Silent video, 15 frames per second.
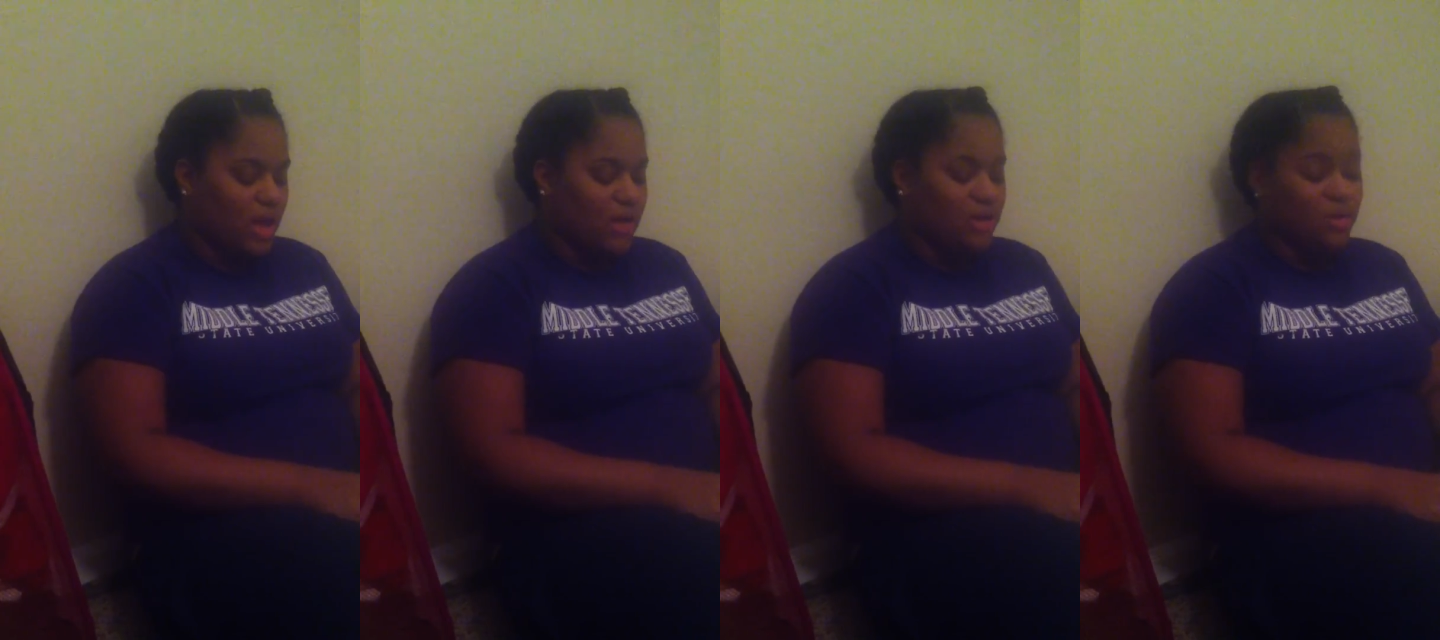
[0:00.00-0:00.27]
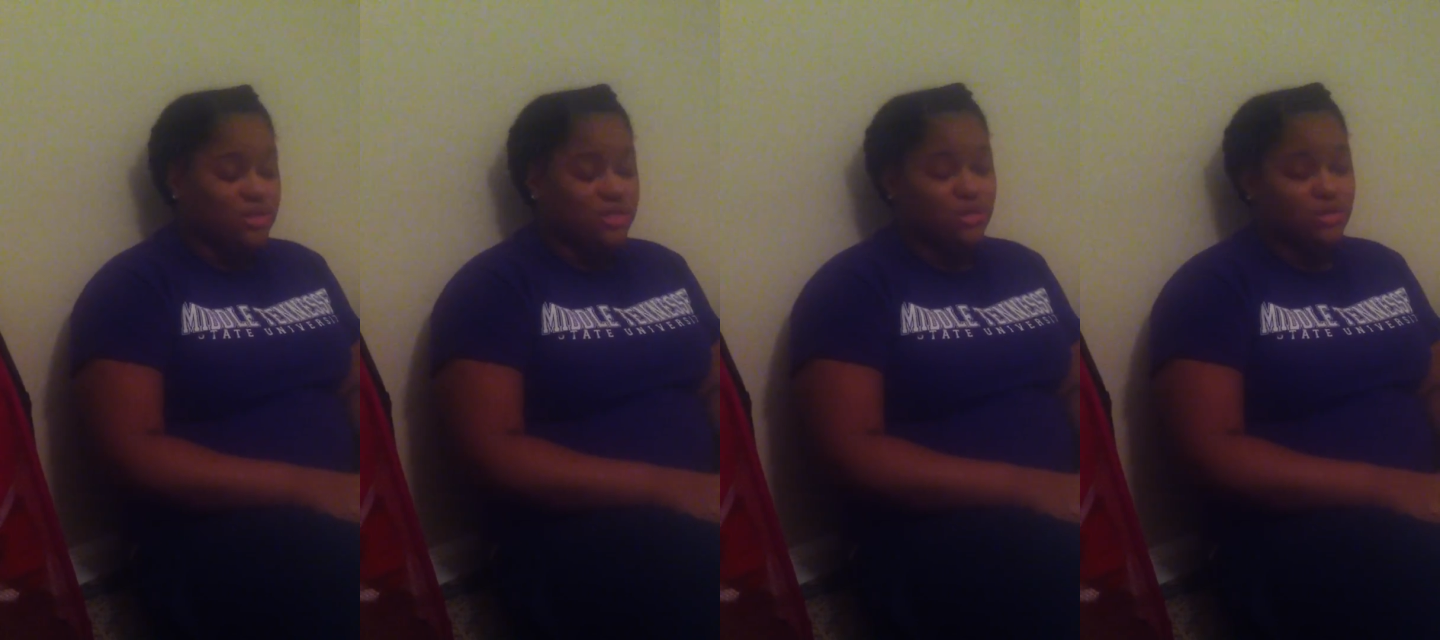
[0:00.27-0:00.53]

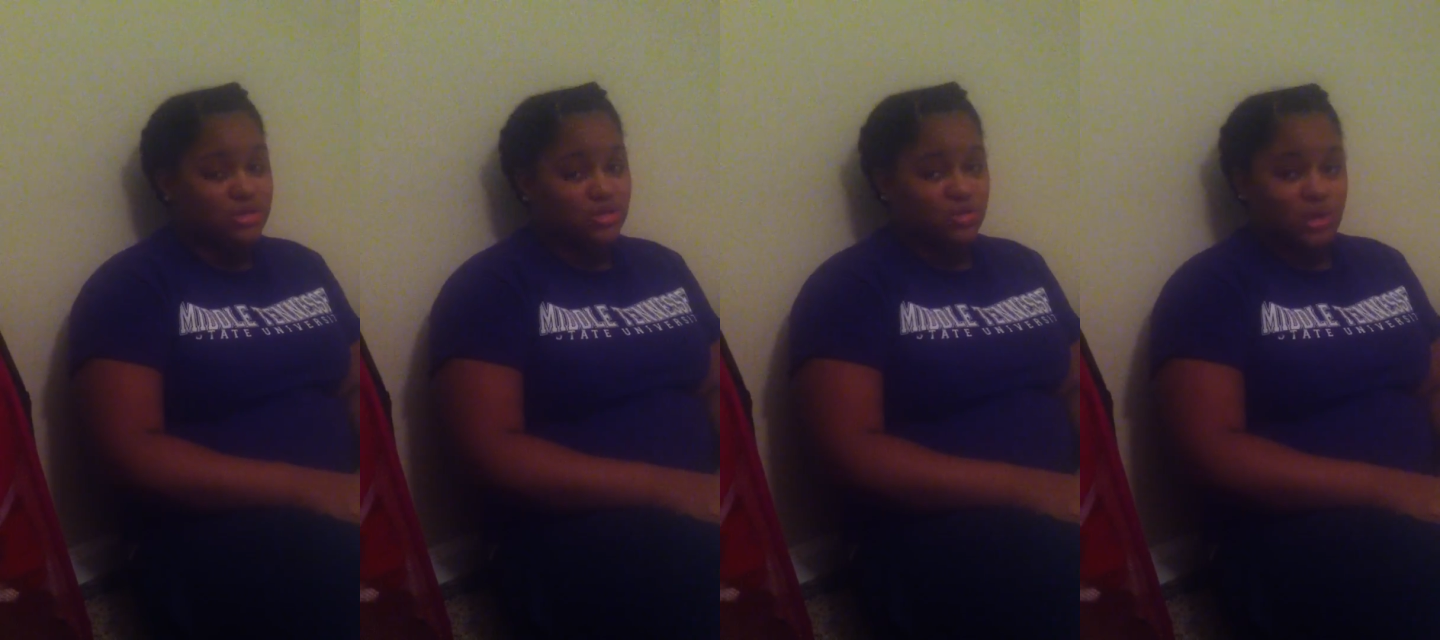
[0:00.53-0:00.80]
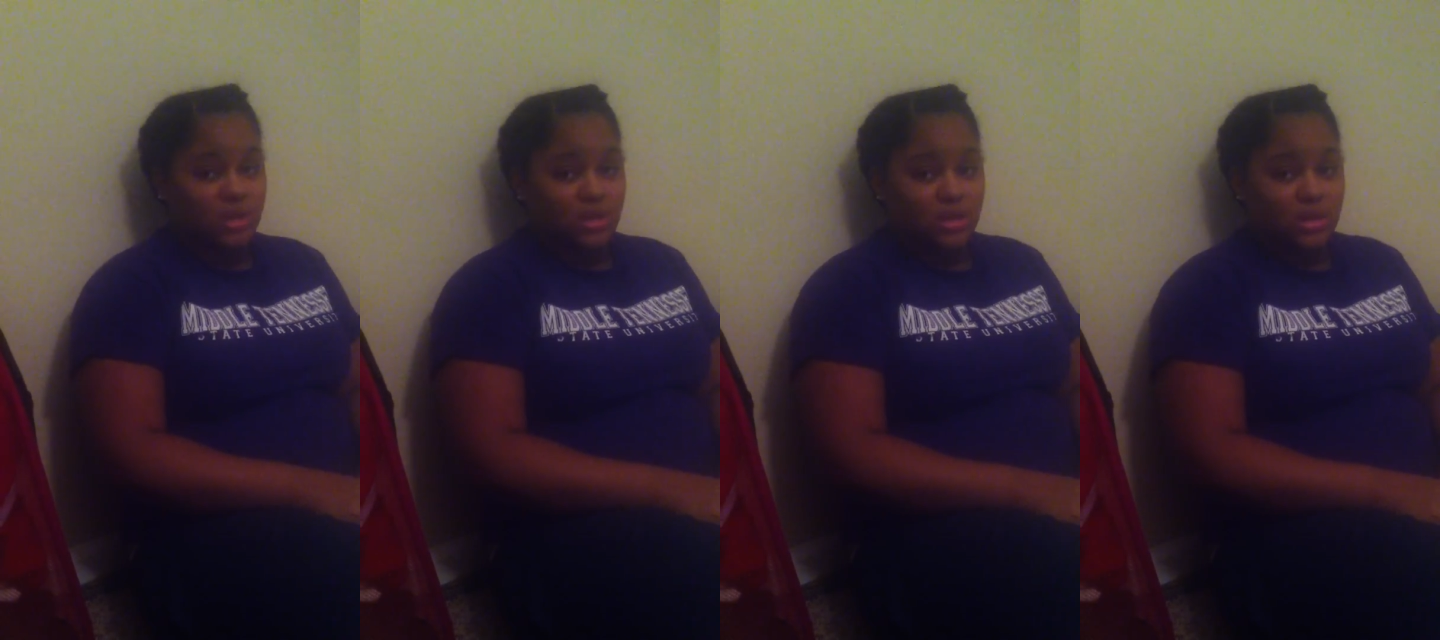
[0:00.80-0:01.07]
and you're still
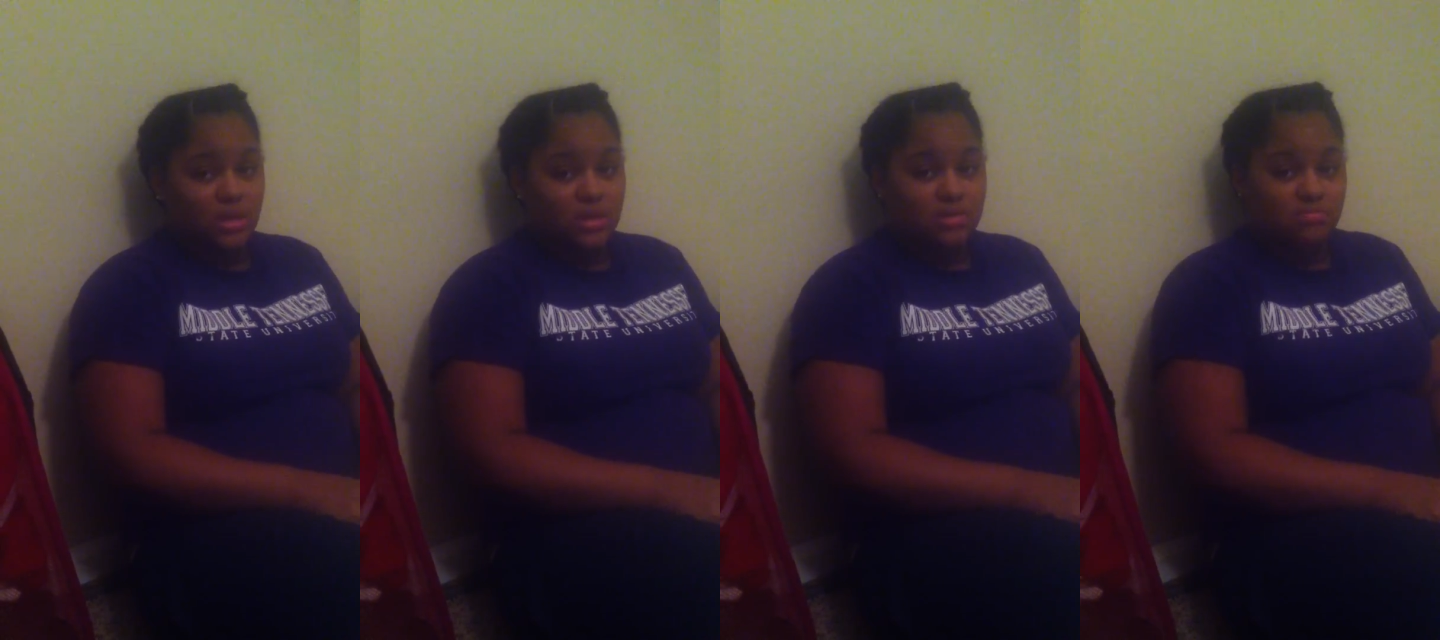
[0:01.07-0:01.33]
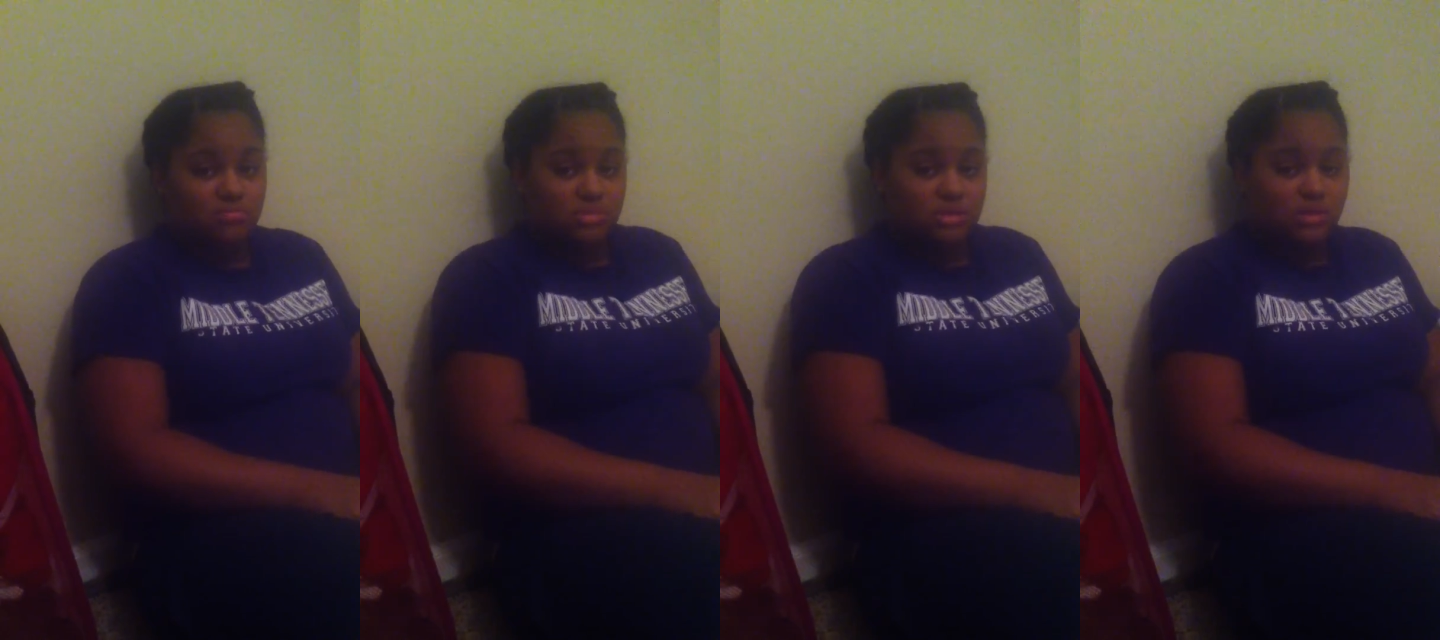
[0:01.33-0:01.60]
struggling.
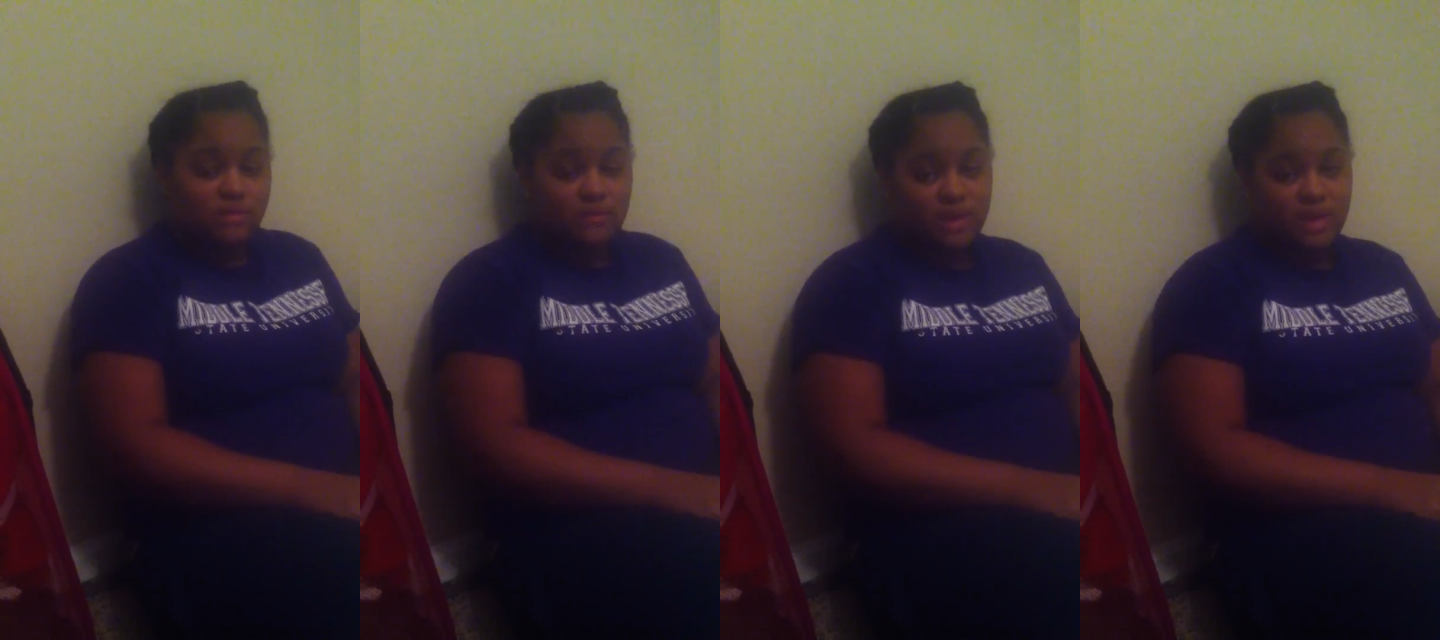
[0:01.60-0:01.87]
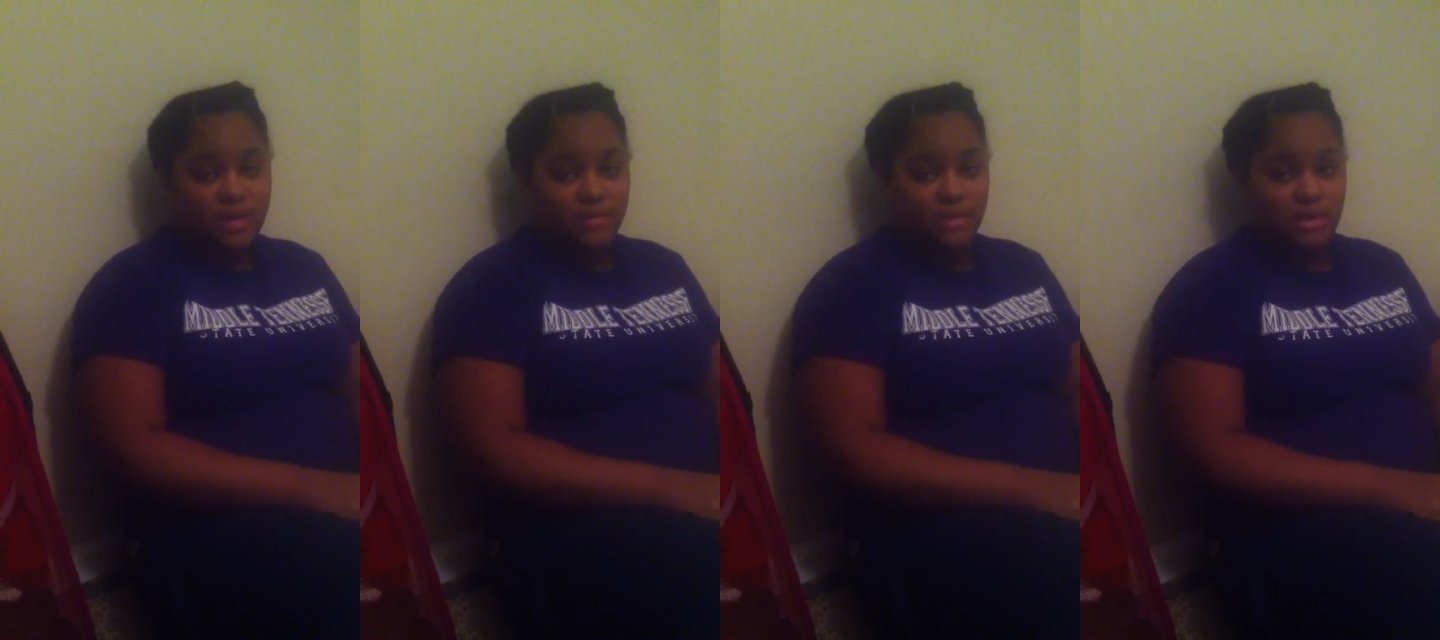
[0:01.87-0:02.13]
So
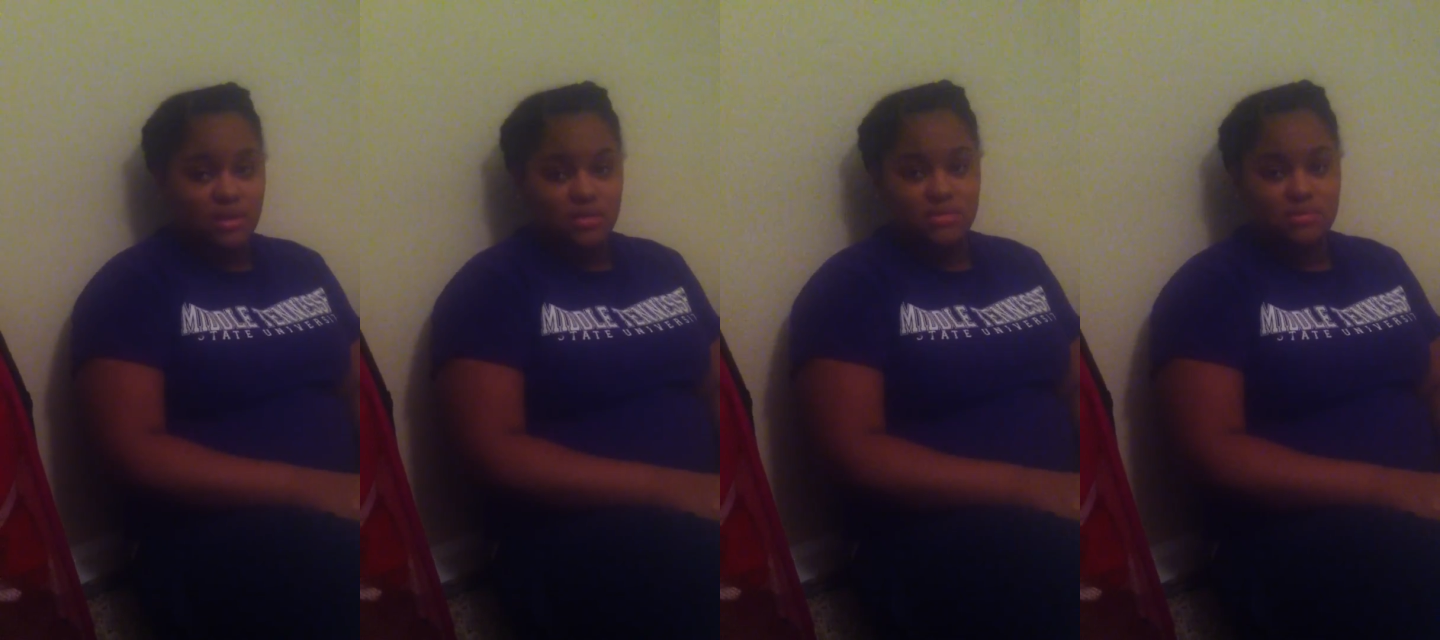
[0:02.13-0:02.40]
forget me.